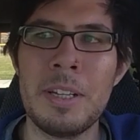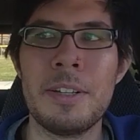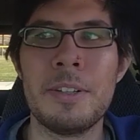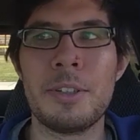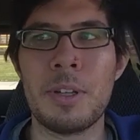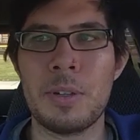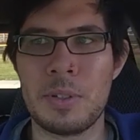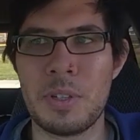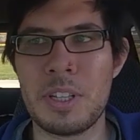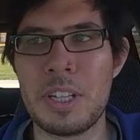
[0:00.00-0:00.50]

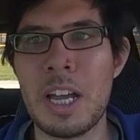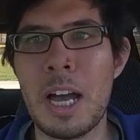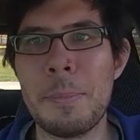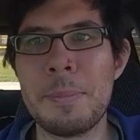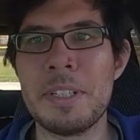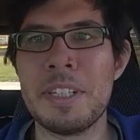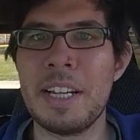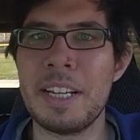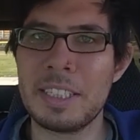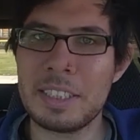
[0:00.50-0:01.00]
There's also the
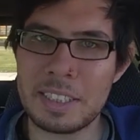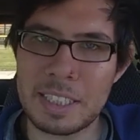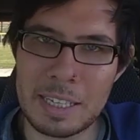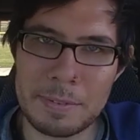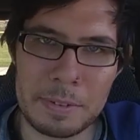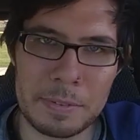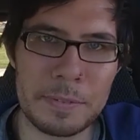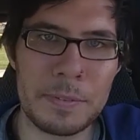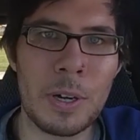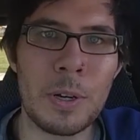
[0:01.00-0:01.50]
option to actually
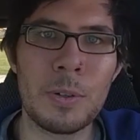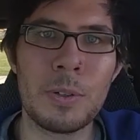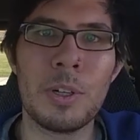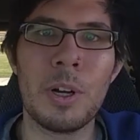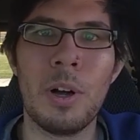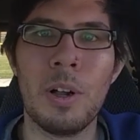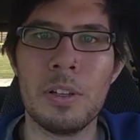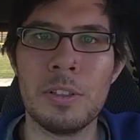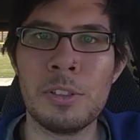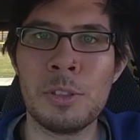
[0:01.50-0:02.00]
have a phone
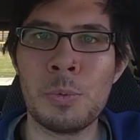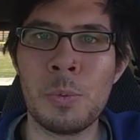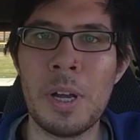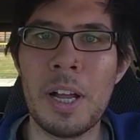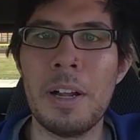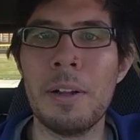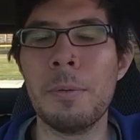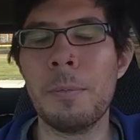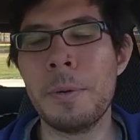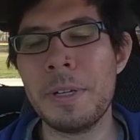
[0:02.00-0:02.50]
call as
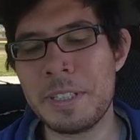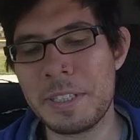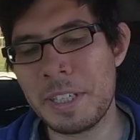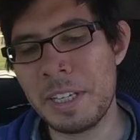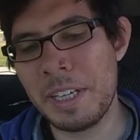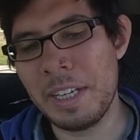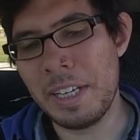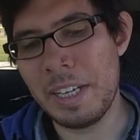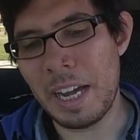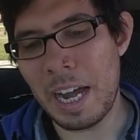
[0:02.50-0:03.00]
well, which
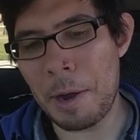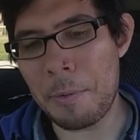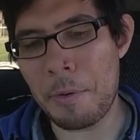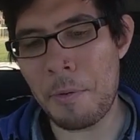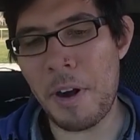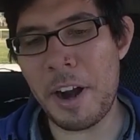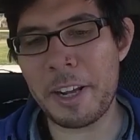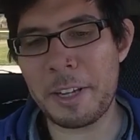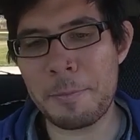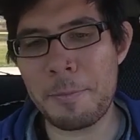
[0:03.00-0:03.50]
I would
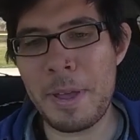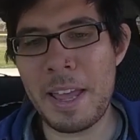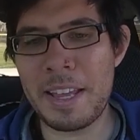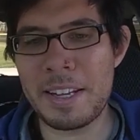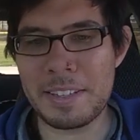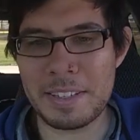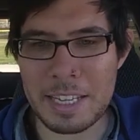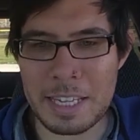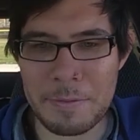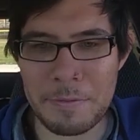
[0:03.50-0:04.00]

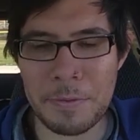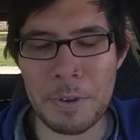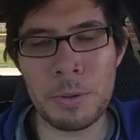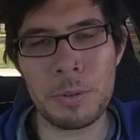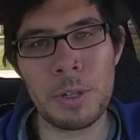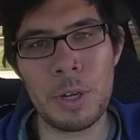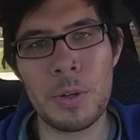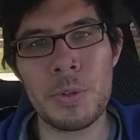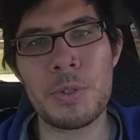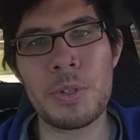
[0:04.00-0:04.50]
recommend keep
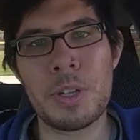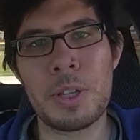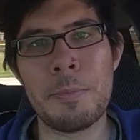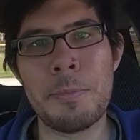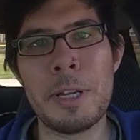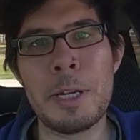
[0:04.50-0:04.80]
phone calls to the